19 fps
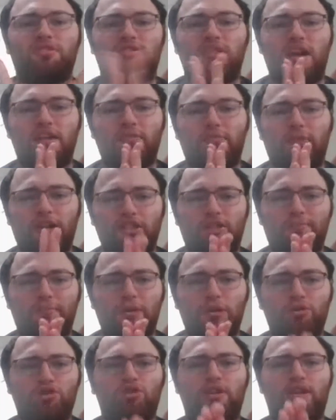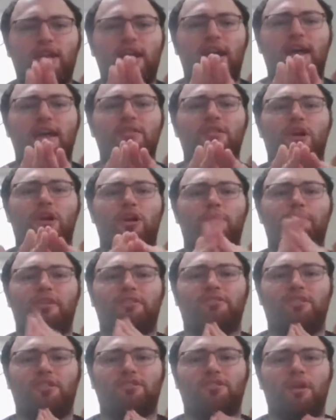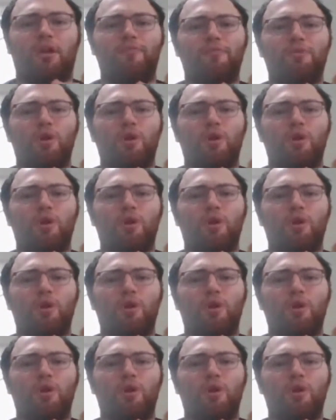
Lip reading: Retribution and the Hurt Business.